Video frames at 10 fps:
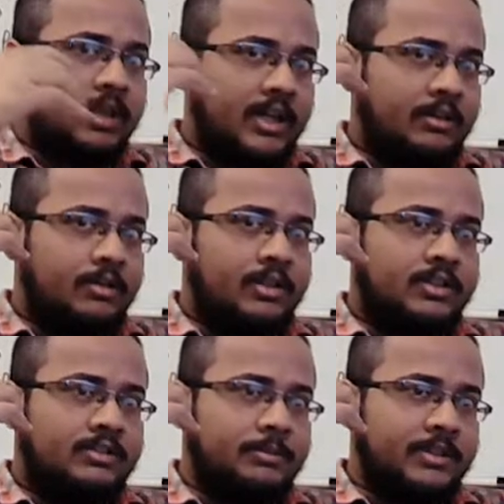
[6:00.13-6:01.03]
network
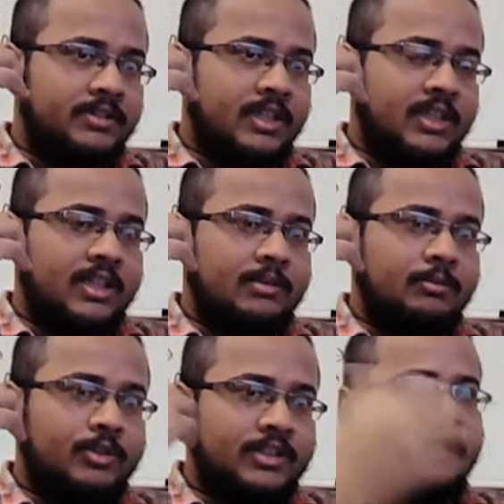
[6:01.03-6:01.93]
is basically
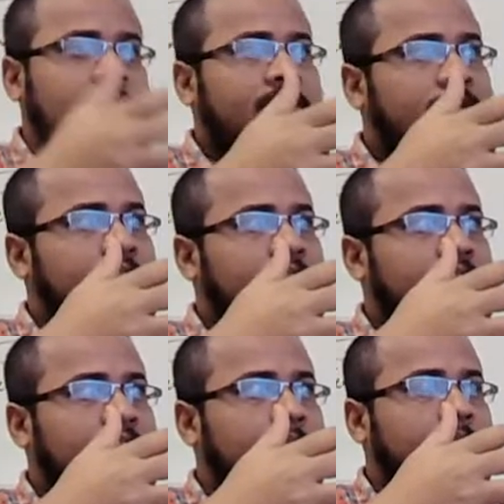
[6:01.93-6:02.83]
motivated
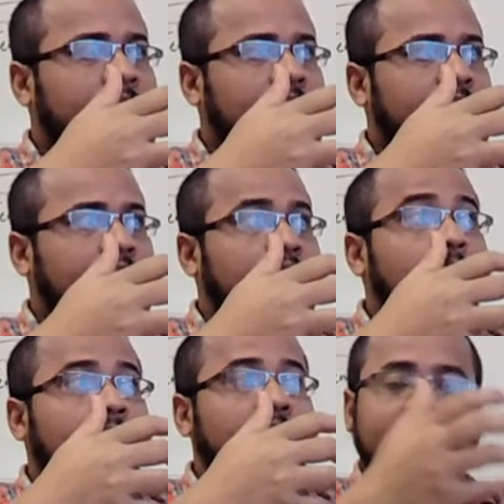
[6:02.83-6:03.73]
by the
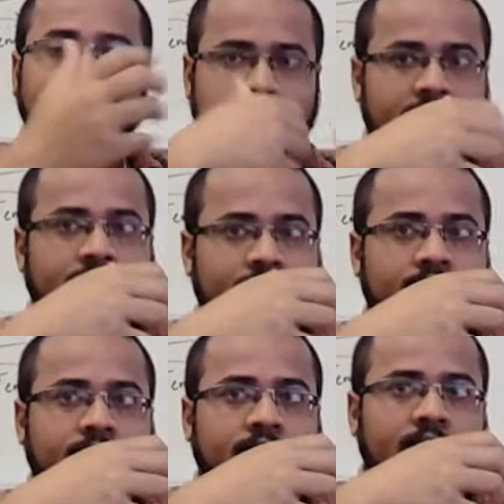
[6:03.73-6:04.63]
human
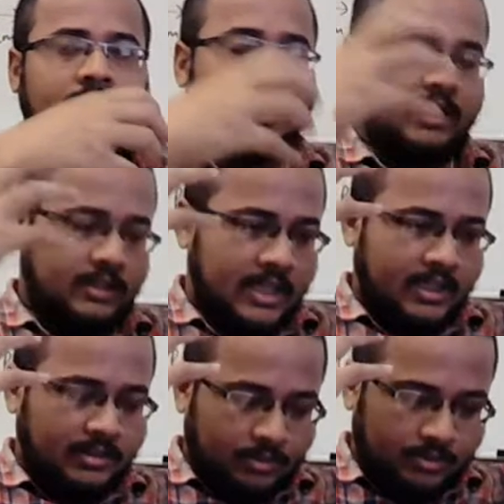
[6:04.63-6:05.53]
intelligence, like
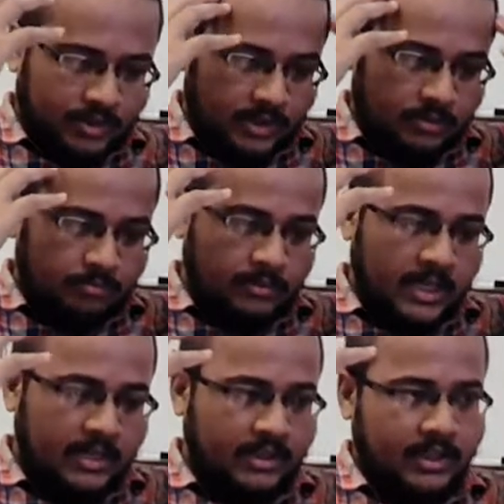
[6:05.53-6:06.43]
using you
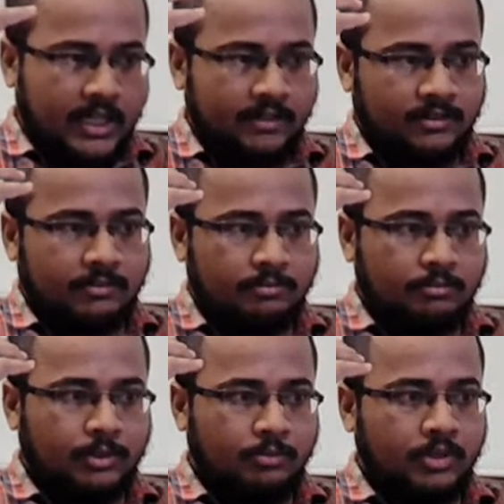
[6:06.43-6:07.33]
like it has
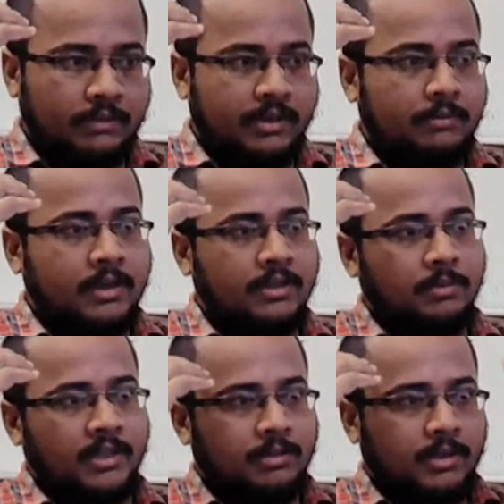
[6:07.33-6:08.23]
motivated
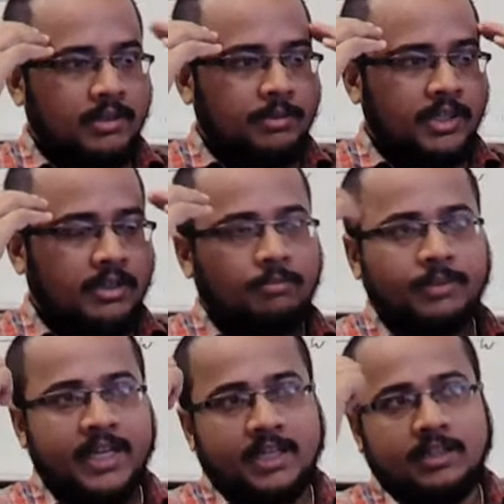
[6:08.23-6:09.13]
by our
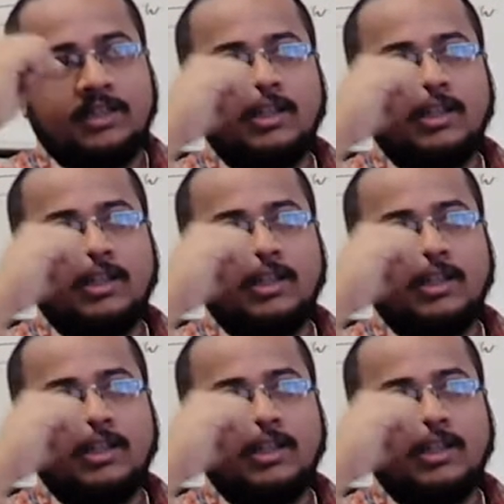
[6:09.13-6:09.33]
brain.